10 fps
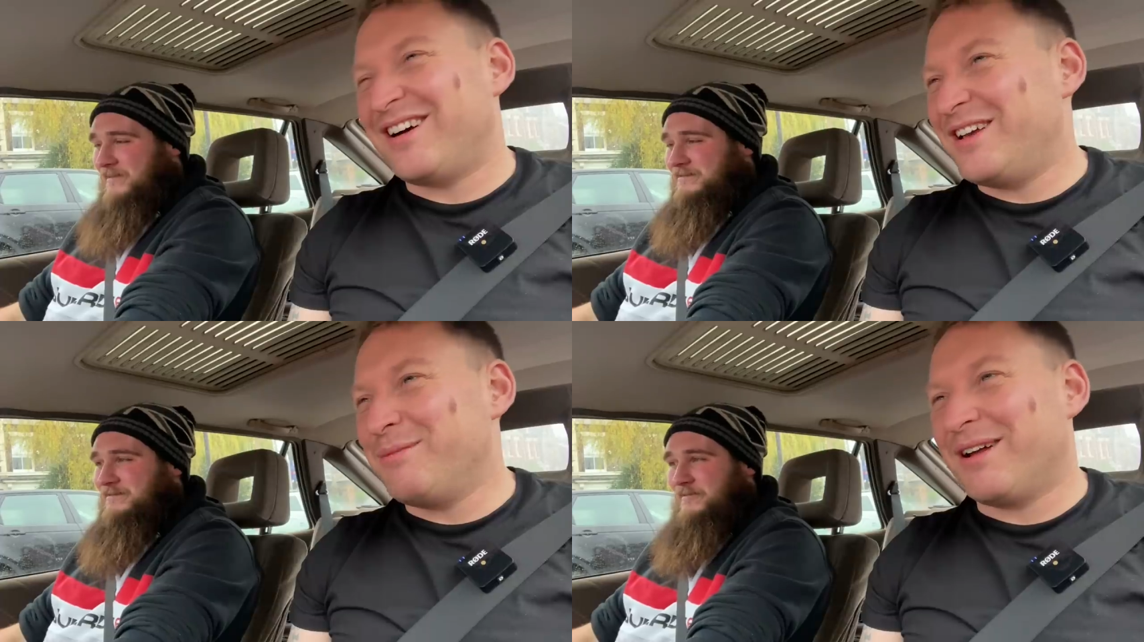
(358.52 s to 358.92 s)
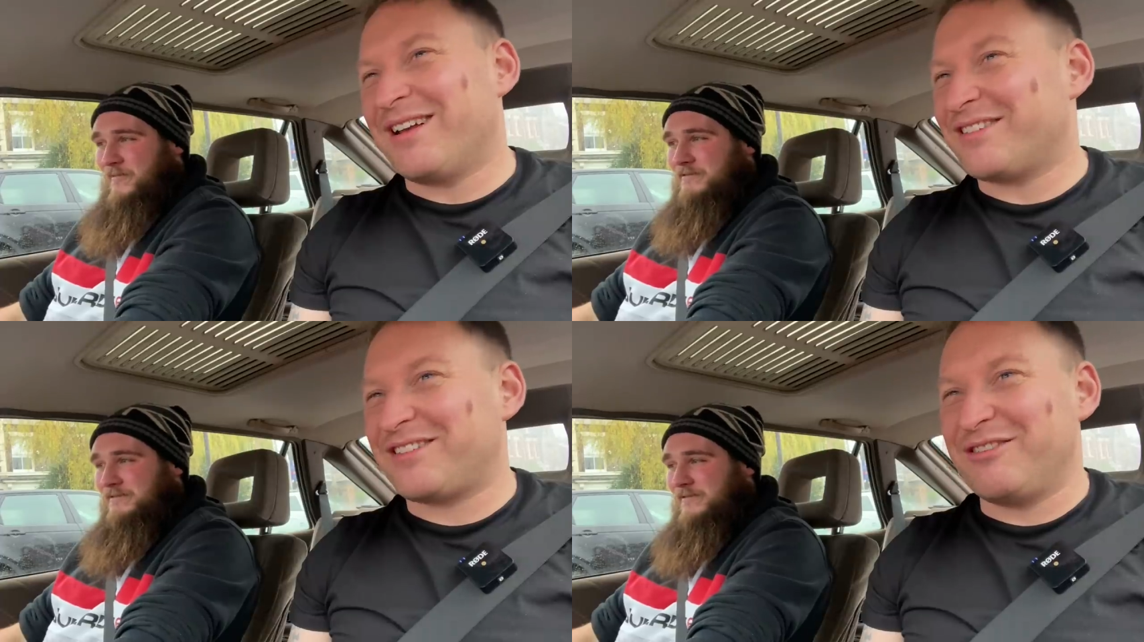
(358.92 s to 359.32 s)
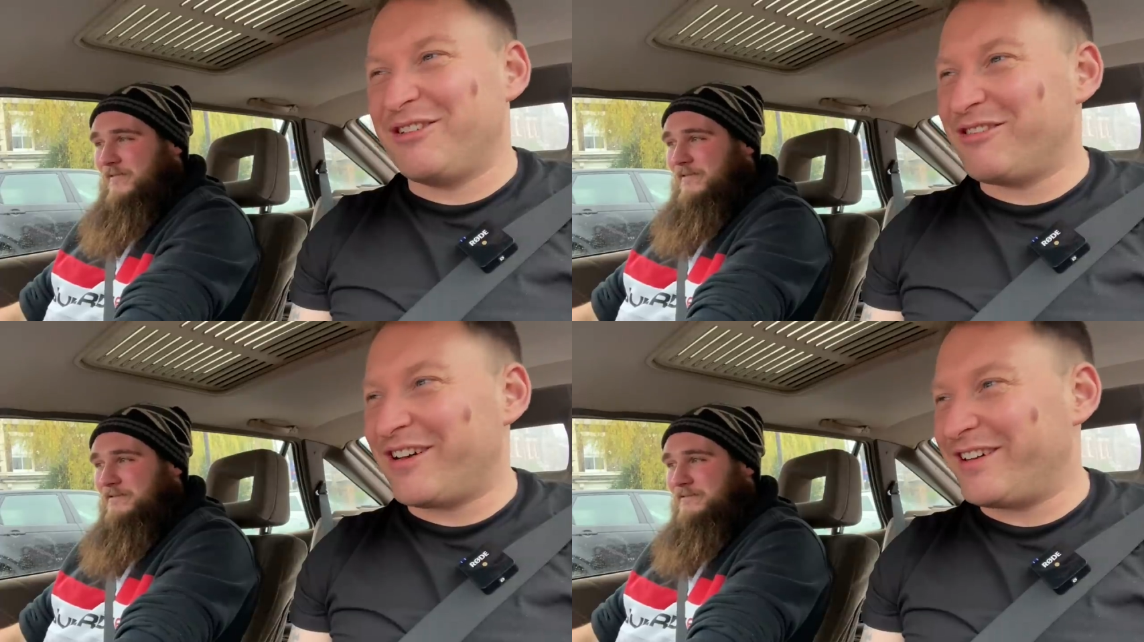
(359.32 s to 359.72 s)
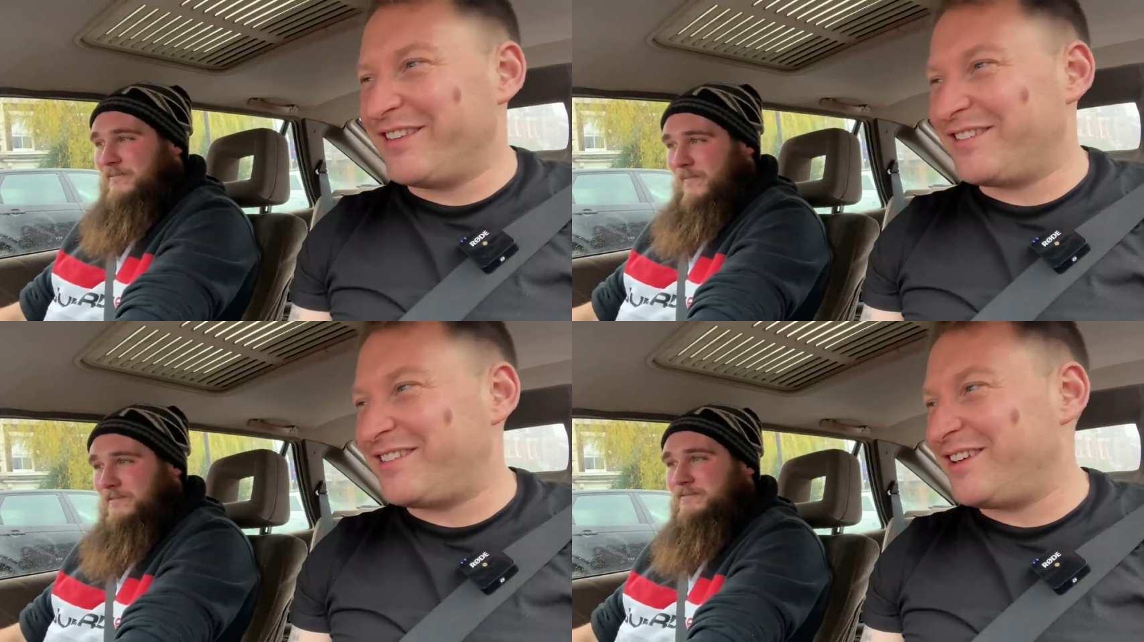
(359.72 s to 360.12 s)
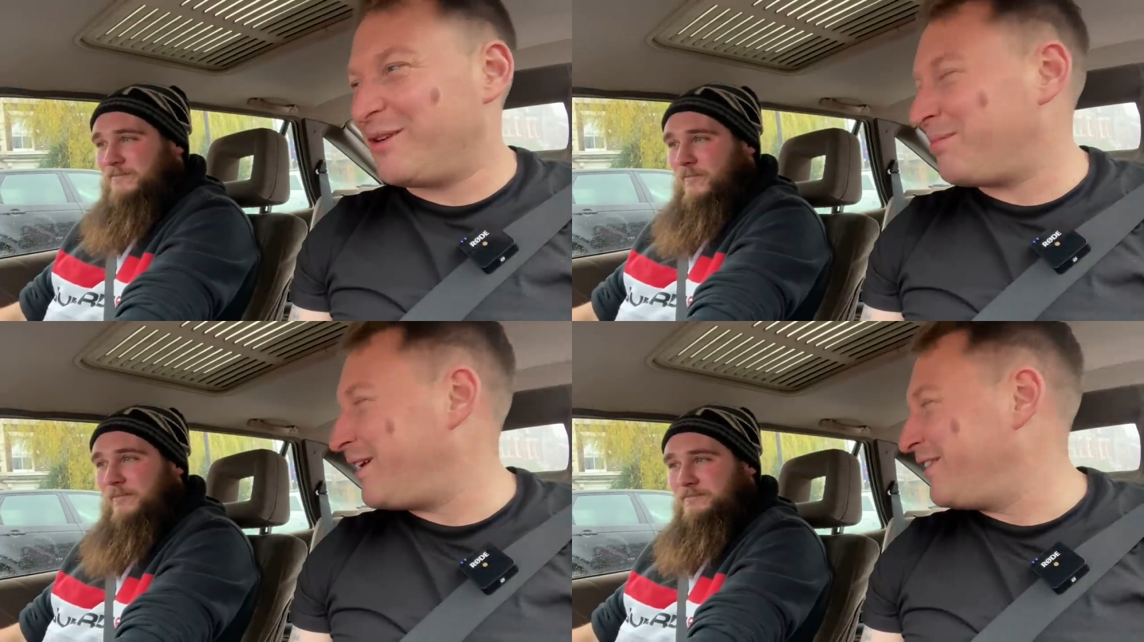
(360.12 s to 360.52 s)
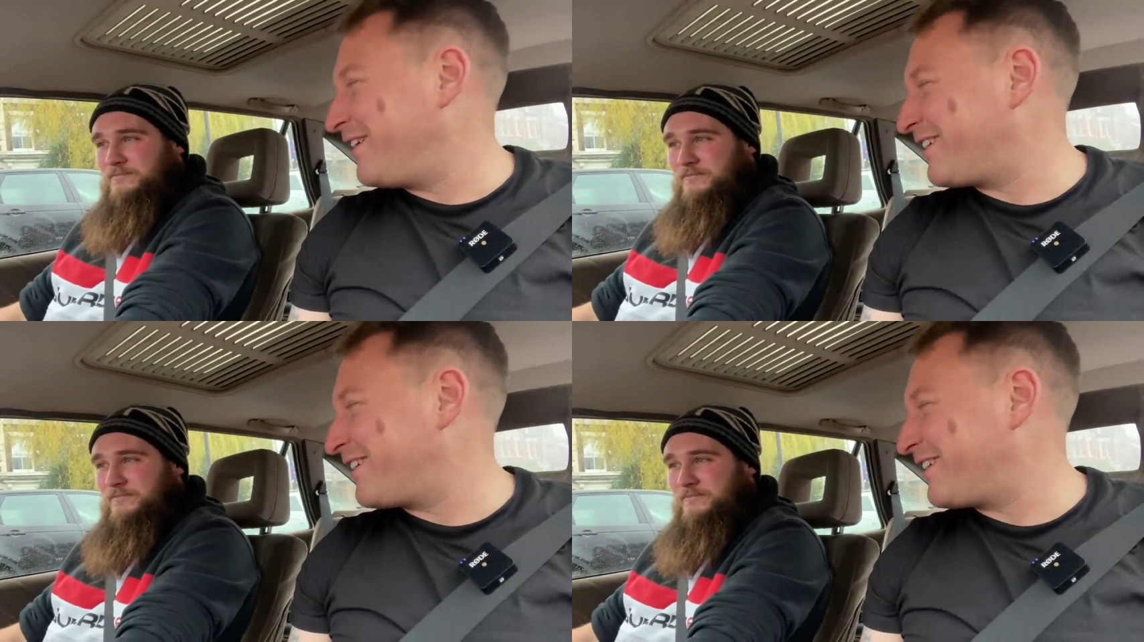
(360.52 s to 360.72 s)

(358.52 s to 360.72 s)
Speaker 1: Hey, man, I still regret to this day not buying that